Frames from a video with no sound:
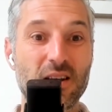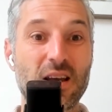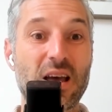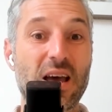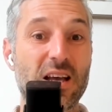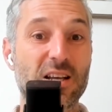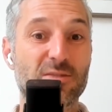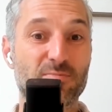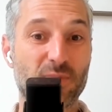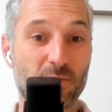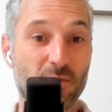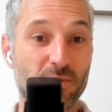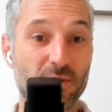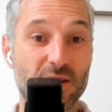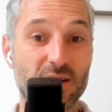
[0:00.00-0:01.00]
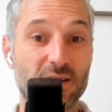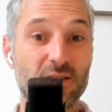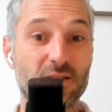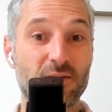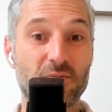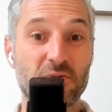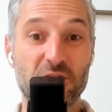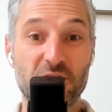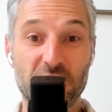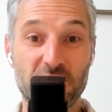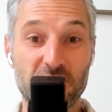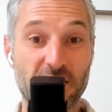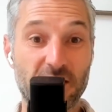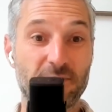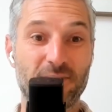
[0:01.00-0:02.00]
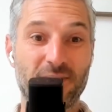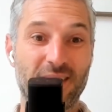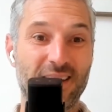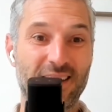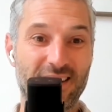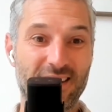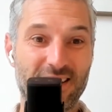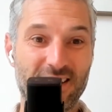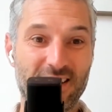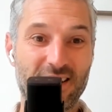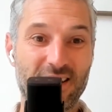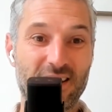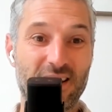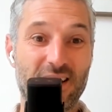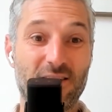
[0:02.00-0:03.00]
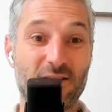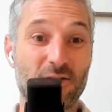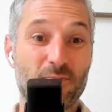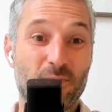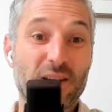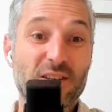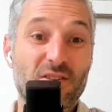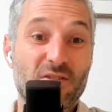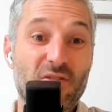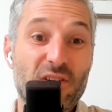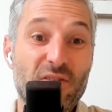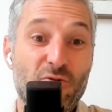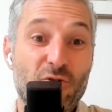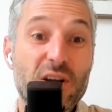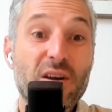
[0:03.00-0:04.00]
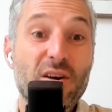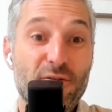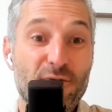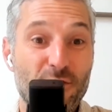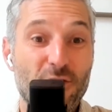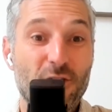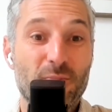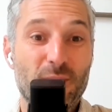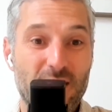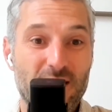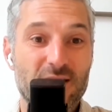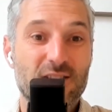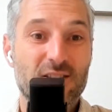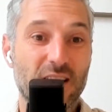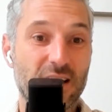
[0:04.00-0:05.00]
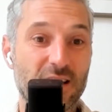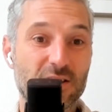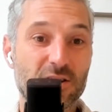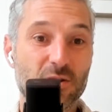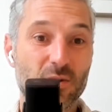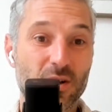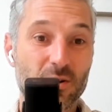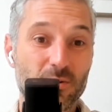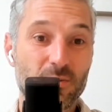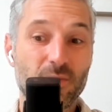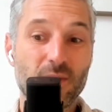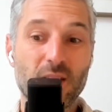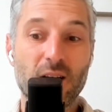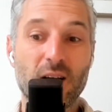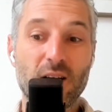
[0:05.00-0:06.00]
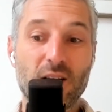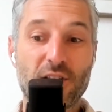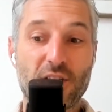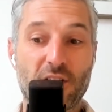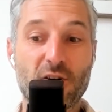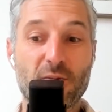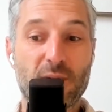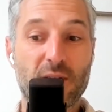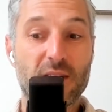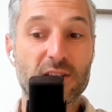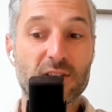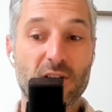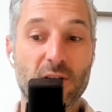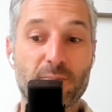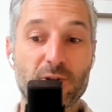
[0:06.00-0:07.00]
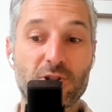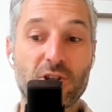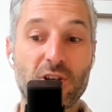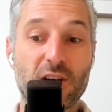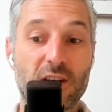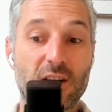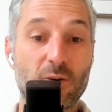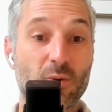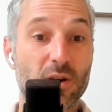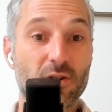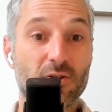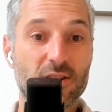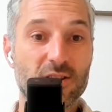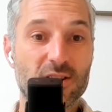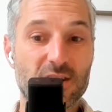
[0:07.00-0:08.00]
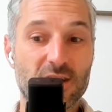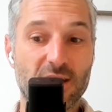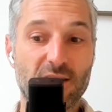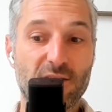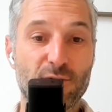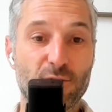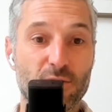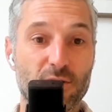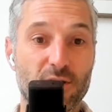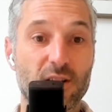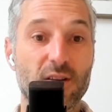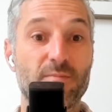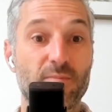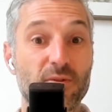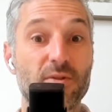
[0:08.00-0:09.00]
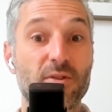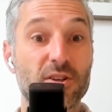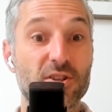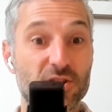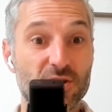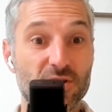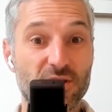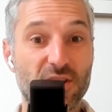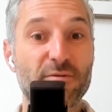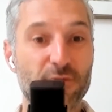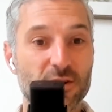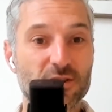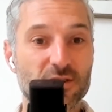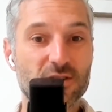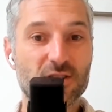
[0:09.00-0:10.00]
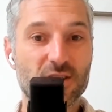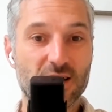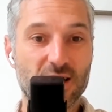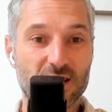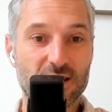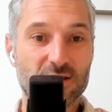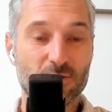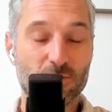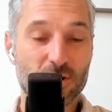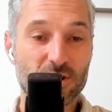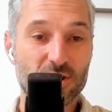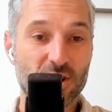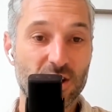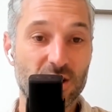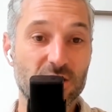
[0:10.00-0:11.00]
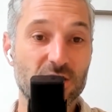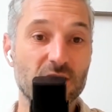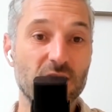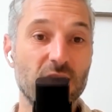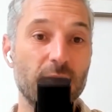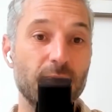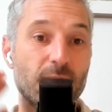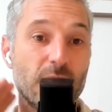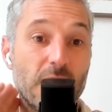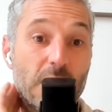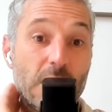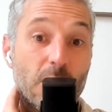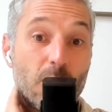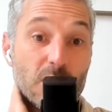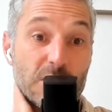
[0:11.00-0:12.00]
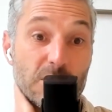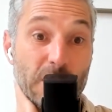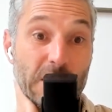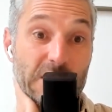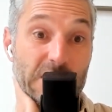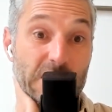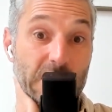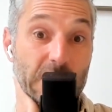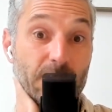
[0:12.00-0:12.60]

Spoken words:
it's probably shit. You're basically reaffirming the status quo. Therapy is an opportunity where you can seek for the difference, at least, or the change, which makes it